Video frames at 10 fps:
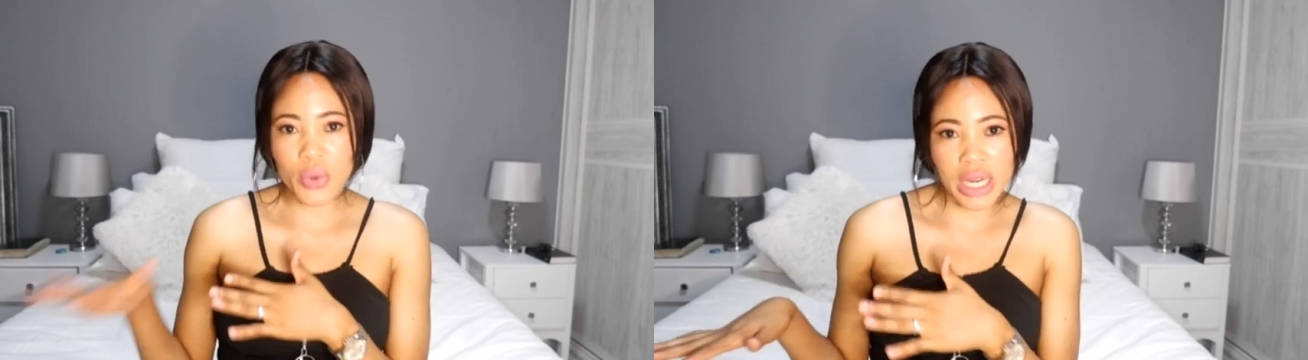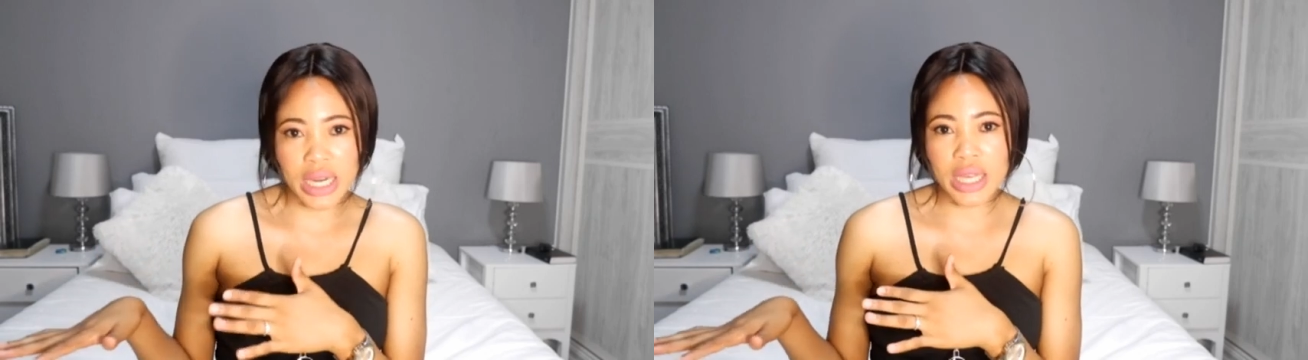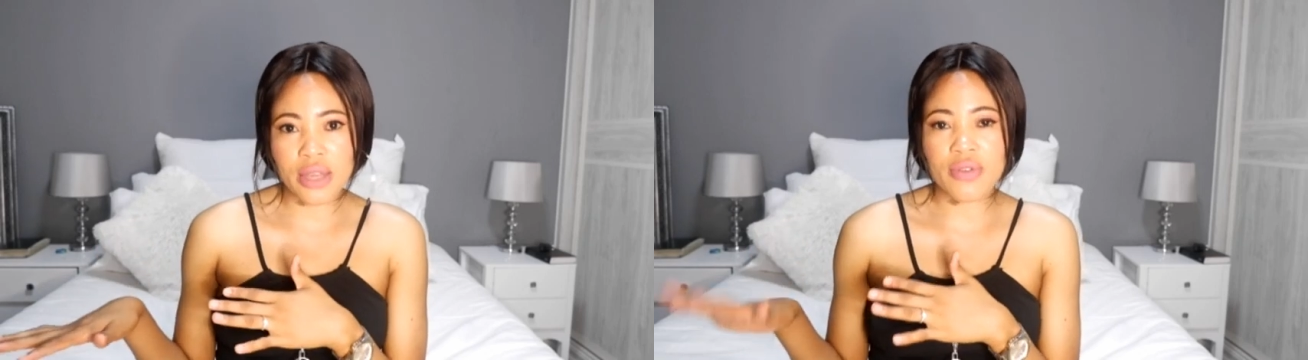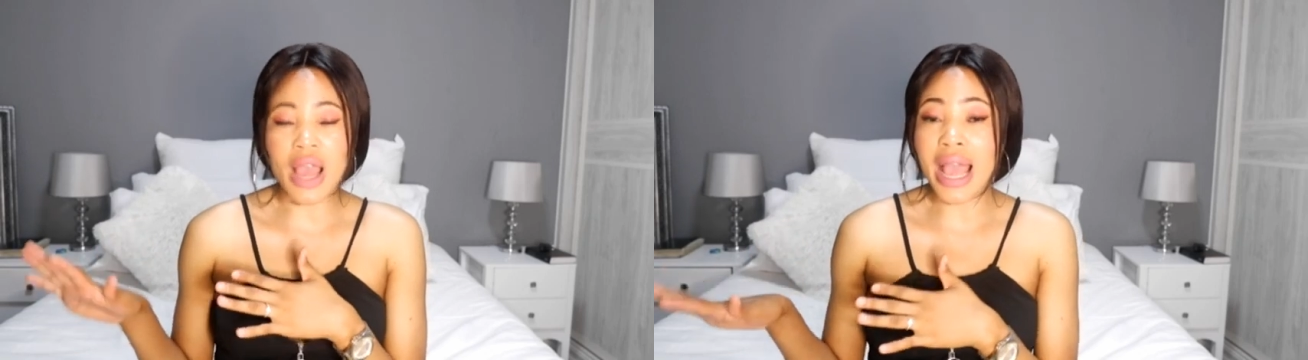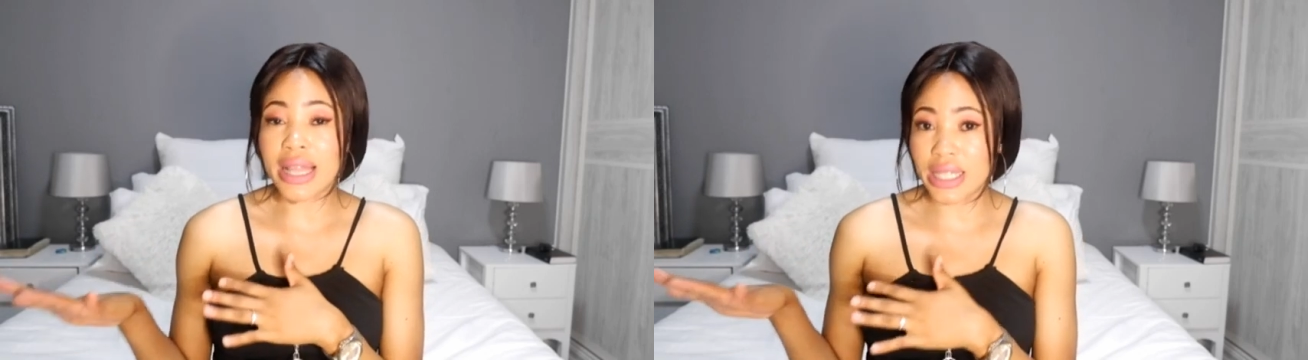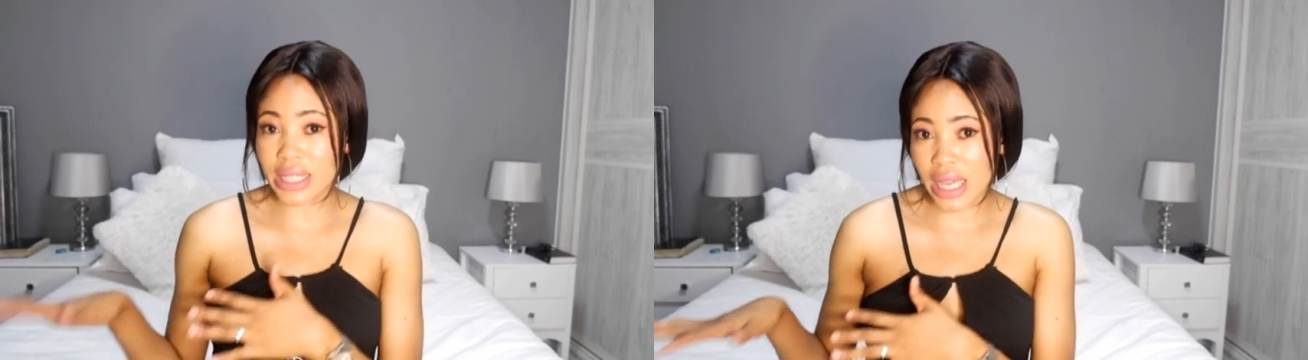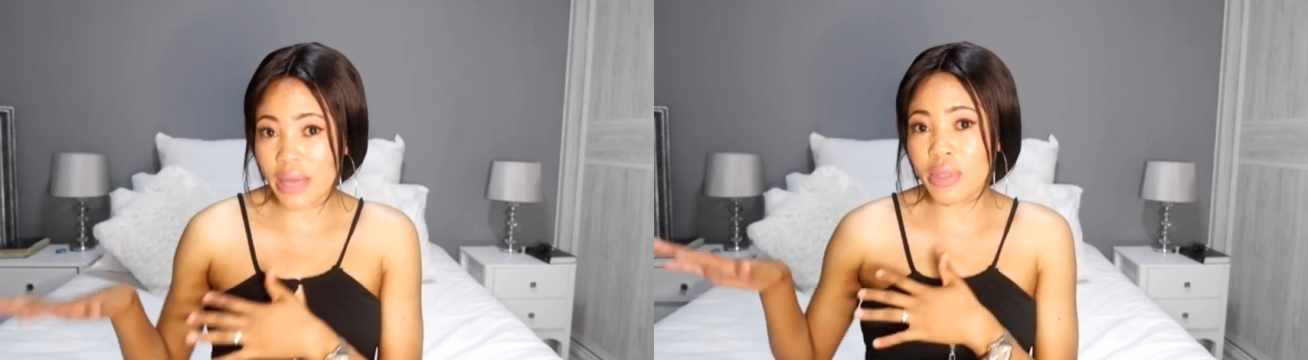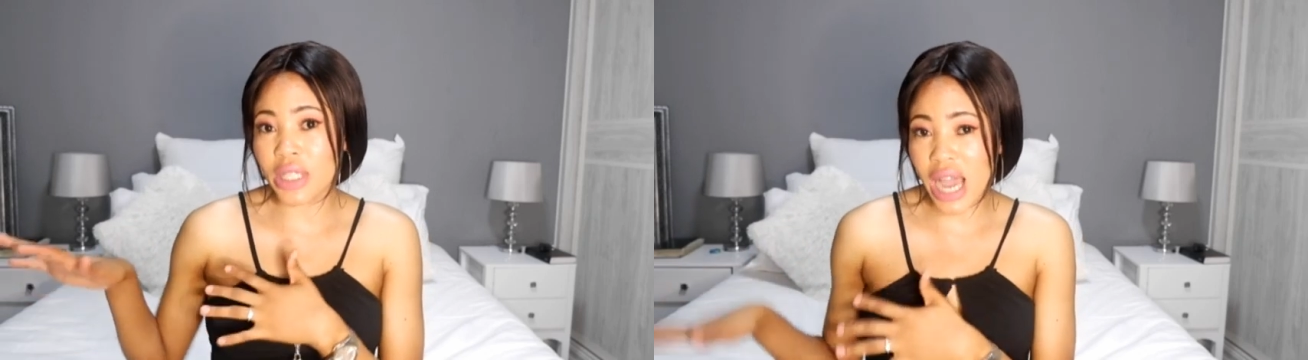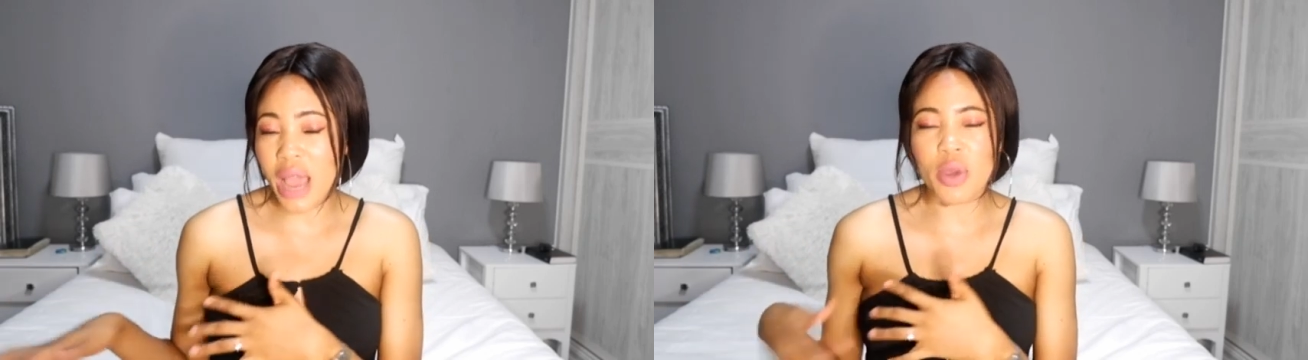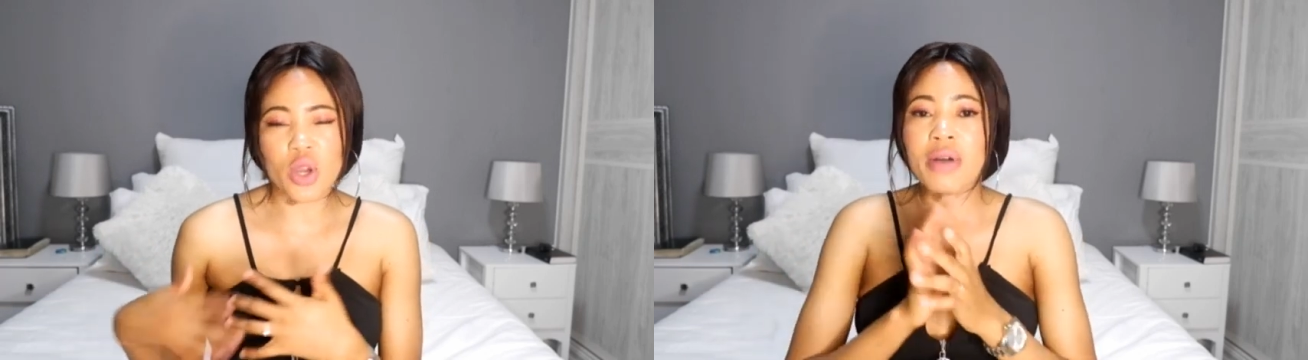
relieved at the same time.